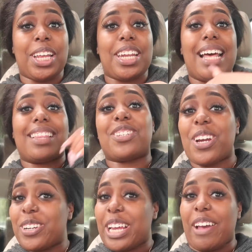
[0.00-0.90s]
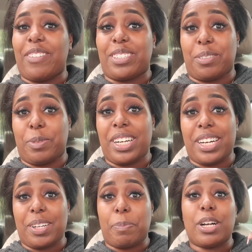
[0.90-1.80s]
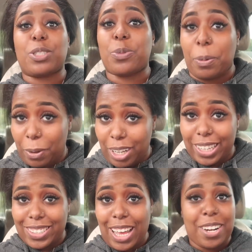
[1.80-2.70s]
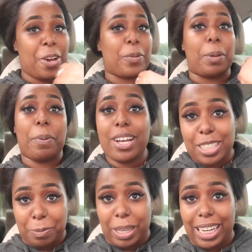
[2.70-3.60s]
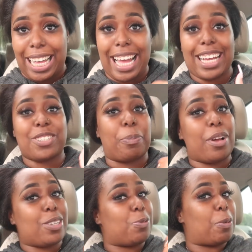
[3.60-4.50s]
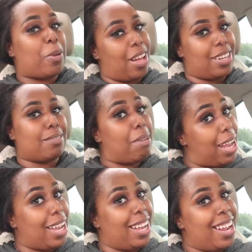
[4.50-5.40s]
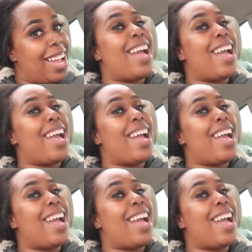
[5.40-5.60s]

Not the church having some uh, punch with a punch. Y'all know what the punch mean, the extra punch with a punch mean.